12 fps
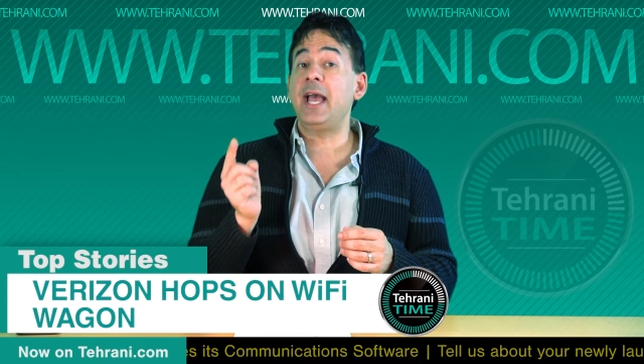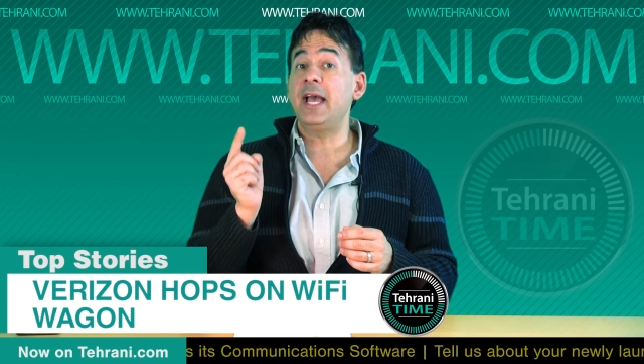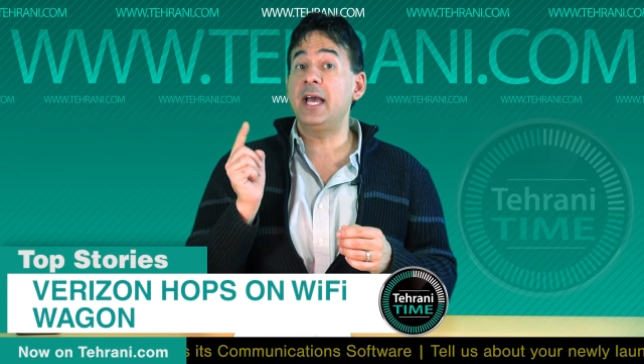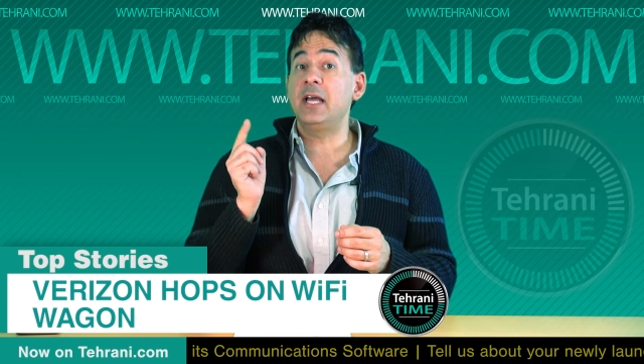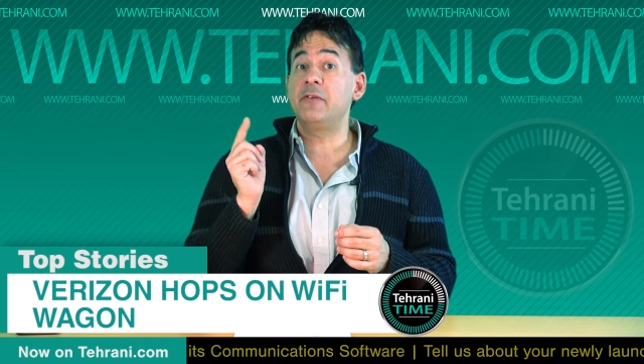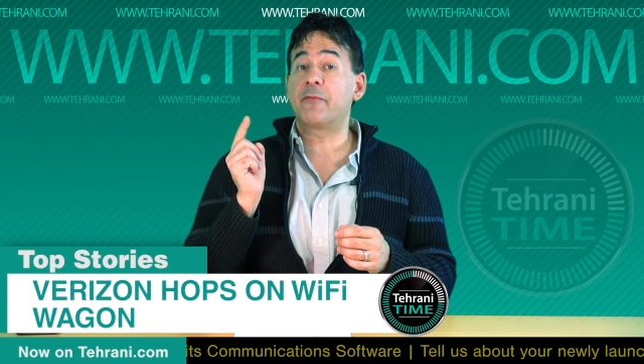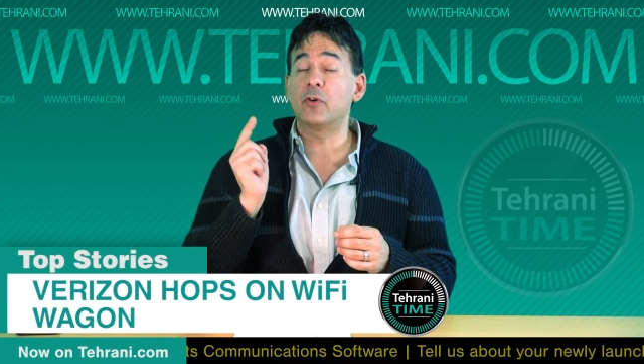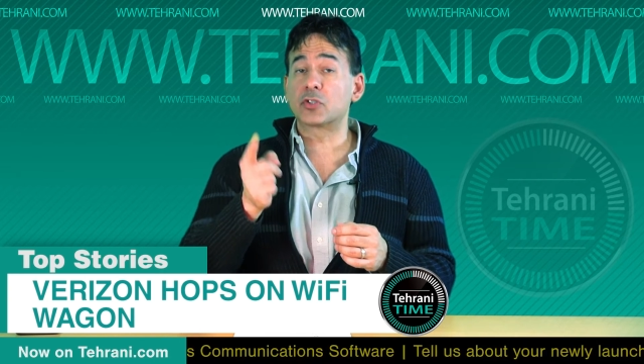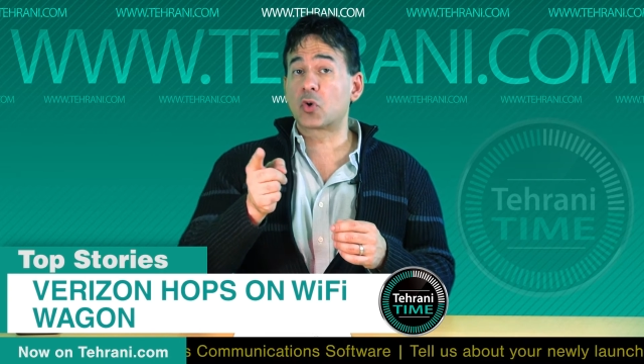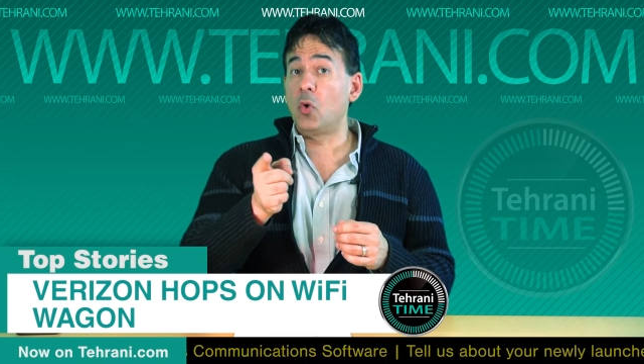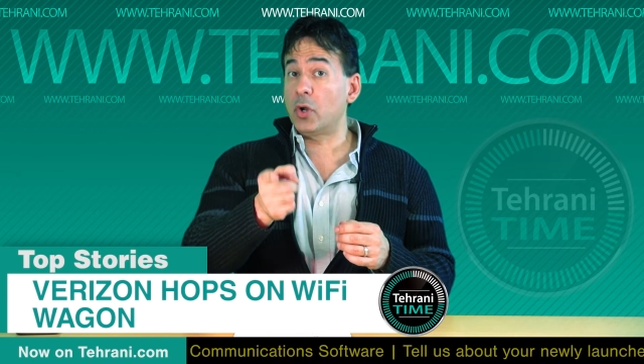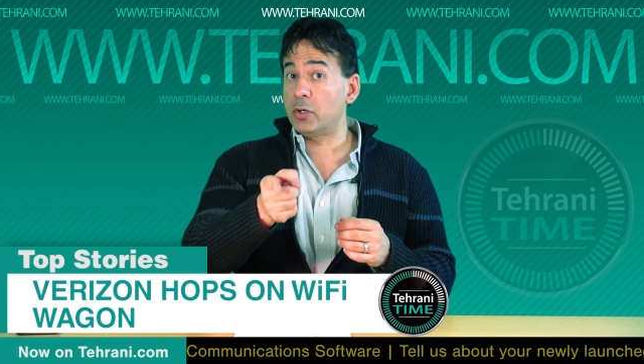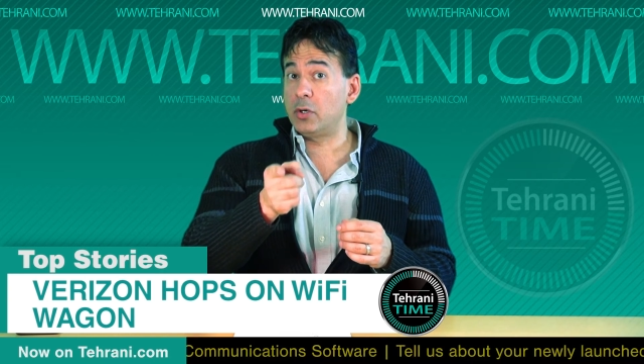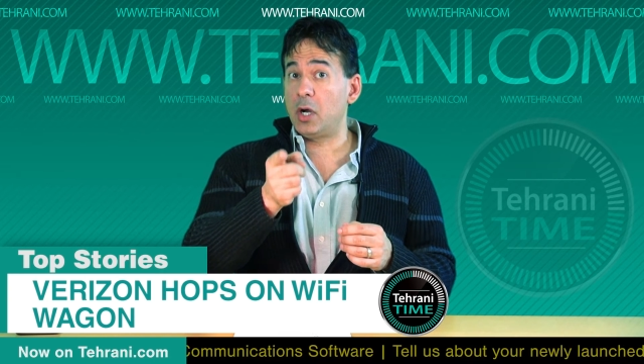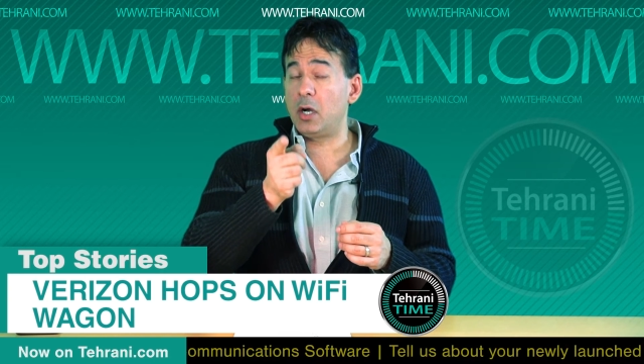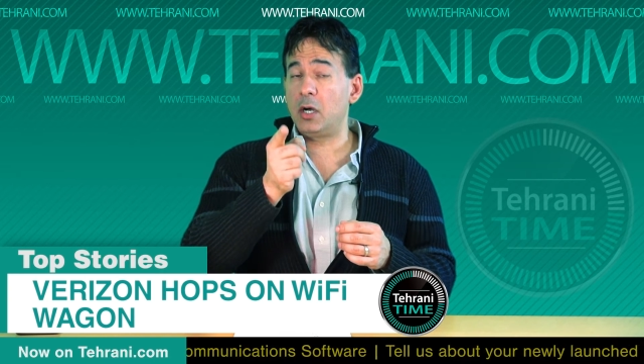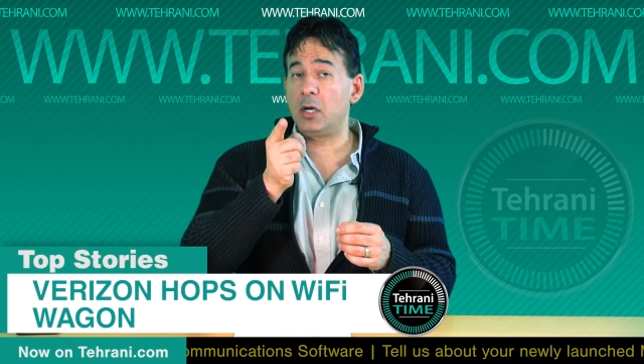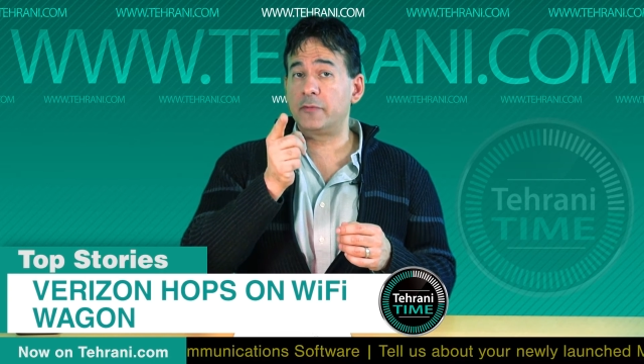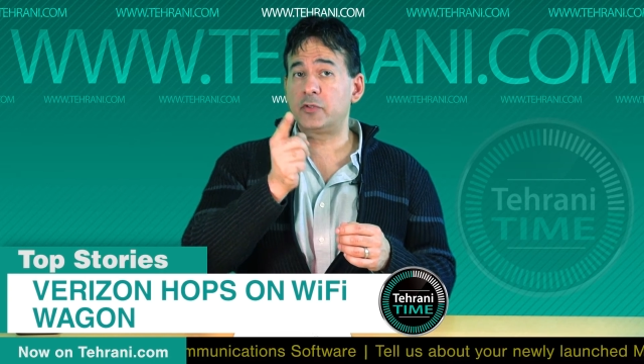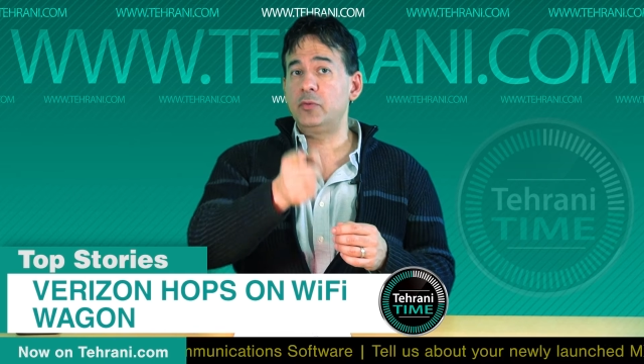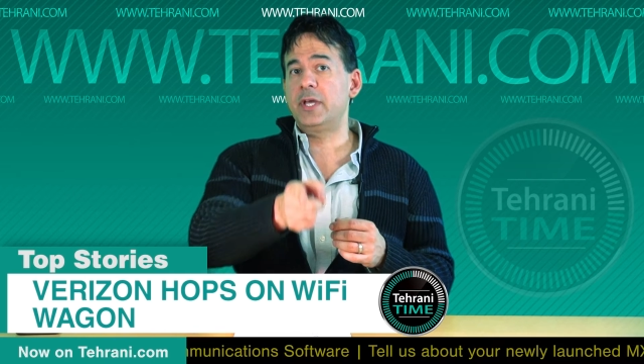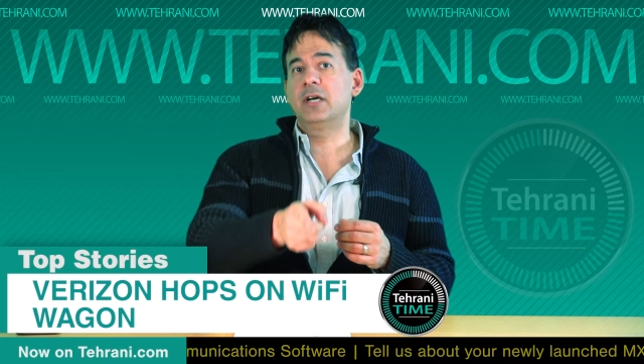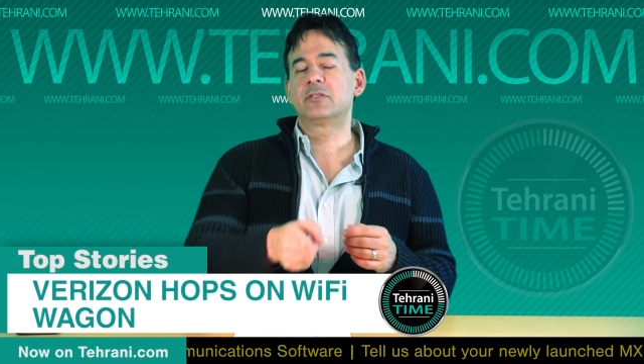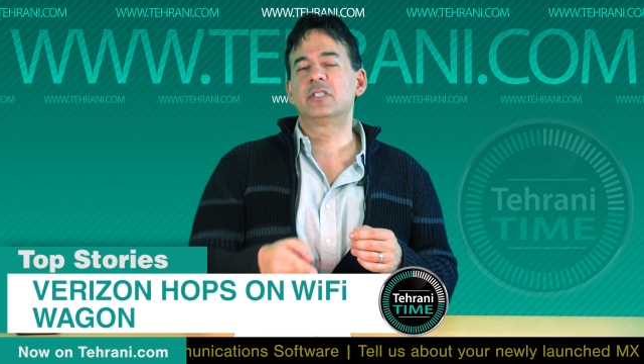and first quarter of
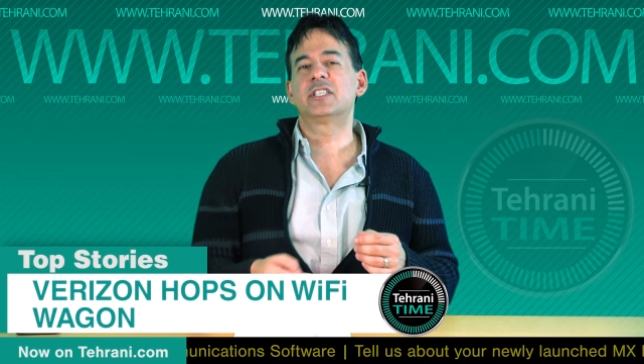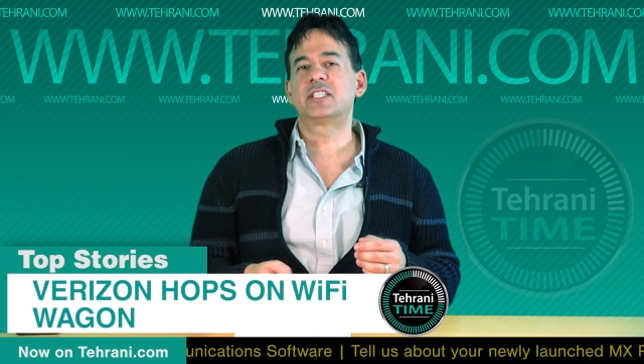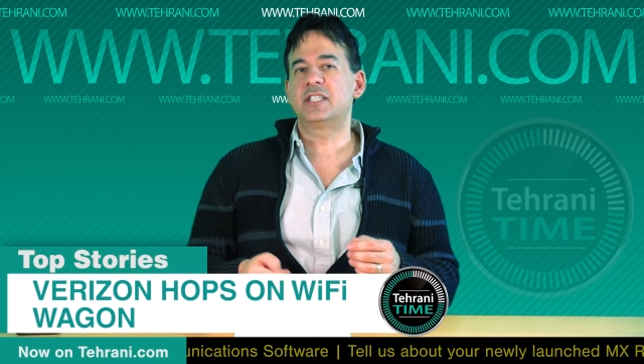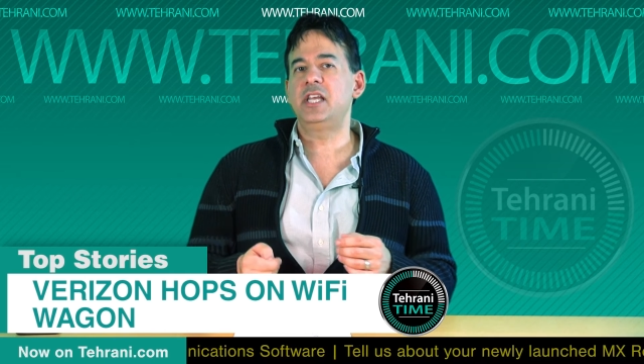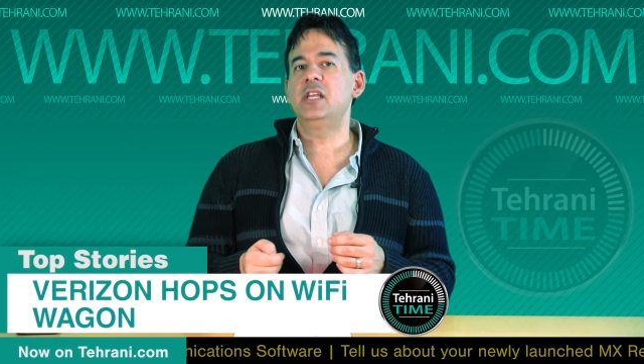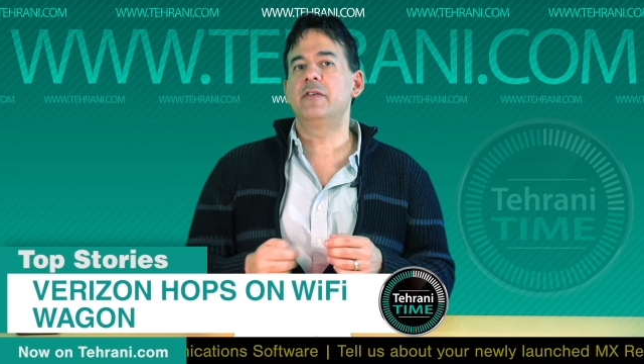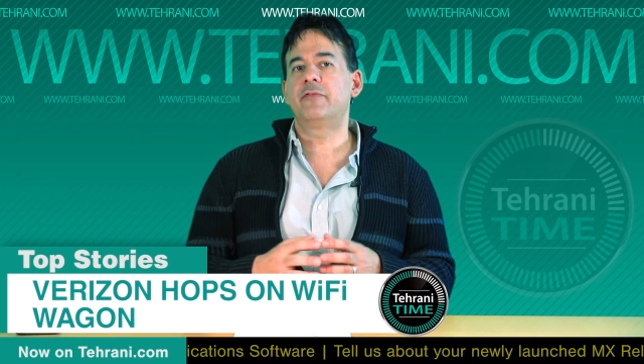2016